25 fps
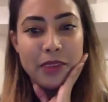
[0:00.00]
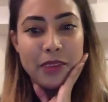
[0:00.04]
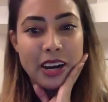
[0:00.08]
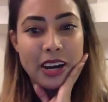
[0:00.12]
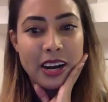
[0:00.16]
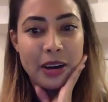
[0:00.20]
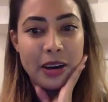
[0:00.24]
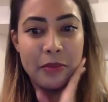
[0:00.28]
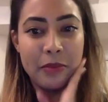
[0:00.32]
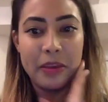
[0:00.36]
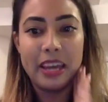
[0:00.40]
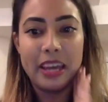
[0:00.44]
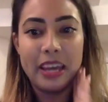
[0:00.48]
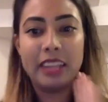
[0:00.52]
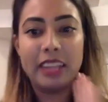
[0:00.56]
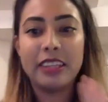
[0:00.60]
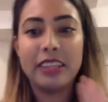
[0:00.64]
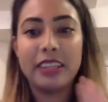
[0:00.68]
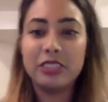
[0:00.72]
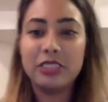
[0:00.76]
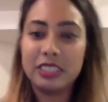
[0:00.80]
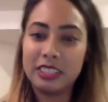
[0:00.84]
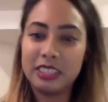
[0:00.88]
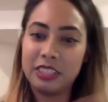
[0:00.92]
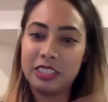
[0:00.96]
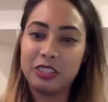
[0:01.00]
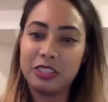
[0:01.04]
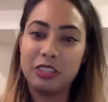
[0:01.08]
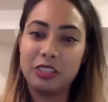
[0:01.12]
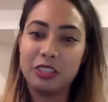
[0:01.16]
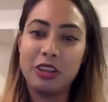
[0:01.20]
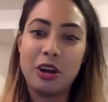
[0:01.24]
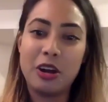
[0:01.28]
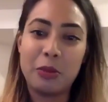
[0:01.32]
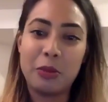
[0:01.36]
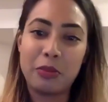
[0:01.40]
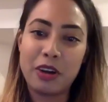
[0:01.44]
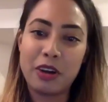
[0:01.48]
um, and there is such a
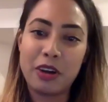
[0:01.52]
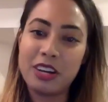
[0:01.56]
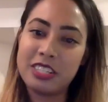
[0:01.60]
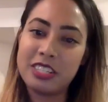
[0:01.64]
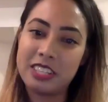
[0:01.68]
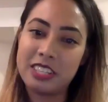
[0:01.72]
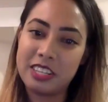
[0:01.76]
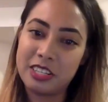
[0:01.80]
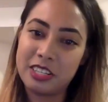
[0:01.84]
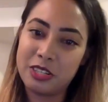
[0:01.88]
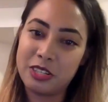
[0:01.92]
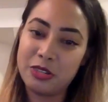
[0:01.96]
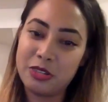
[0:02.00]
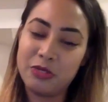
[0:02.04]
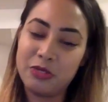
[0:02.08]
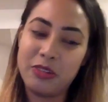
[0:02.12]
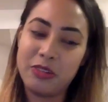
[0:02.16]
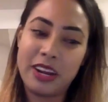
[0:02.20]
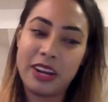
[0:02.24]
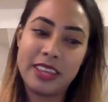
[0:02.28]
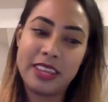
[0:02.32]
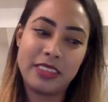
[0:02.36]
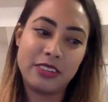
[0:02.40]
long process too, right?